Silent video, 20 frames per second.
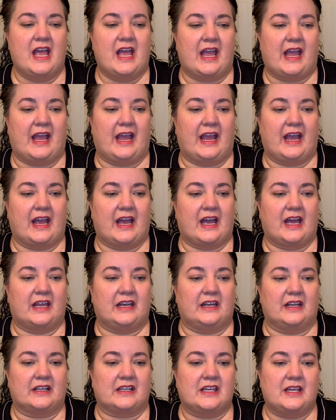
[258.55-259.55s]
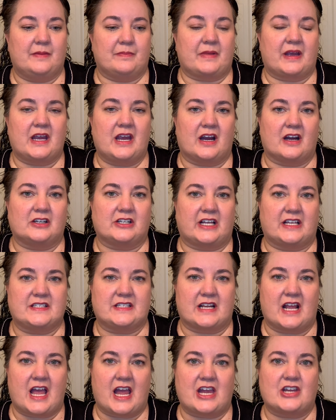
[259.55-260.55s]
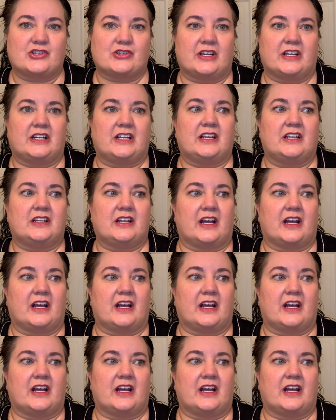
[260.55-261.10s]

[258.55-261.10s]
and keep my hair nice and hydrated